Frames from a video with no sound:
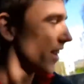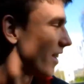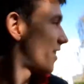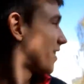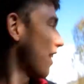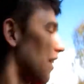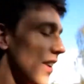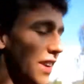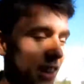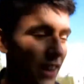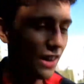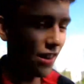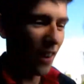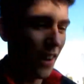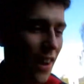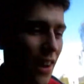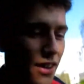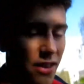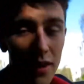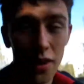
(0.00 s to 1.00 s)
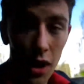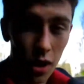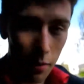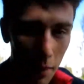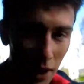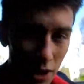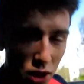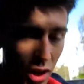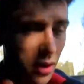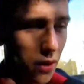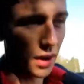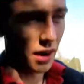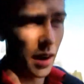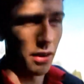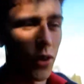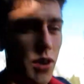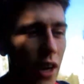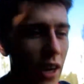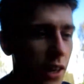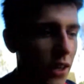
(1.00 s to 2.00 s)
So, do it on the main channel and I'll
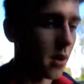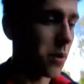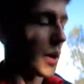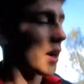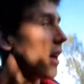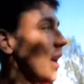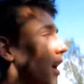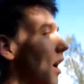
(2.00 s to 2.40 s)
just link to it.